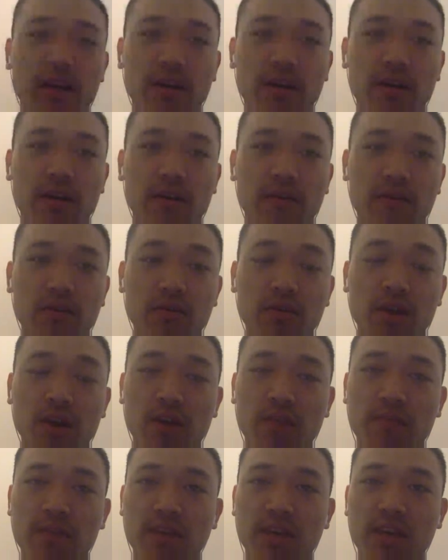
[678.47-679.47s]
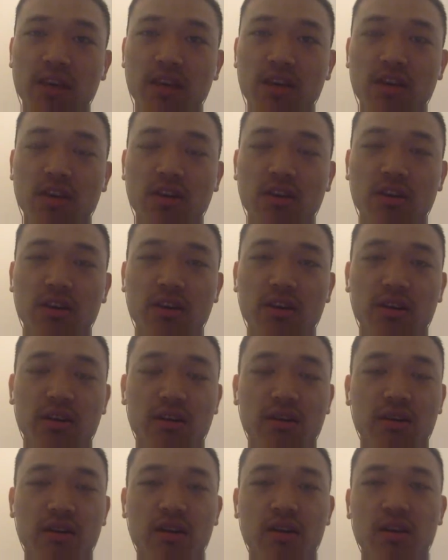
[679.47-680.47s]
of viewing RPE, you're
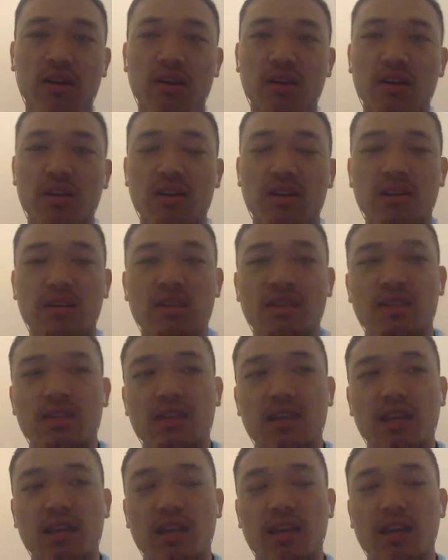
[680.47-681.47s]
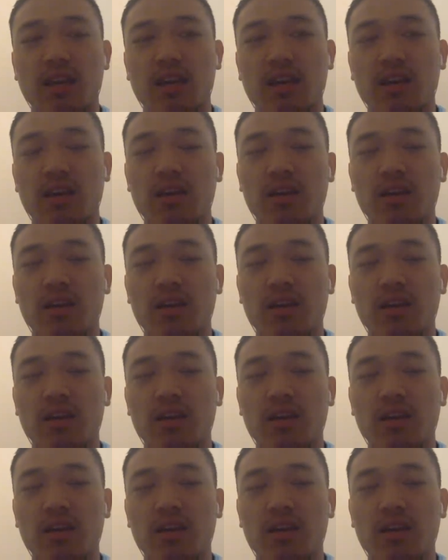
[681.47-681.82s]
seeing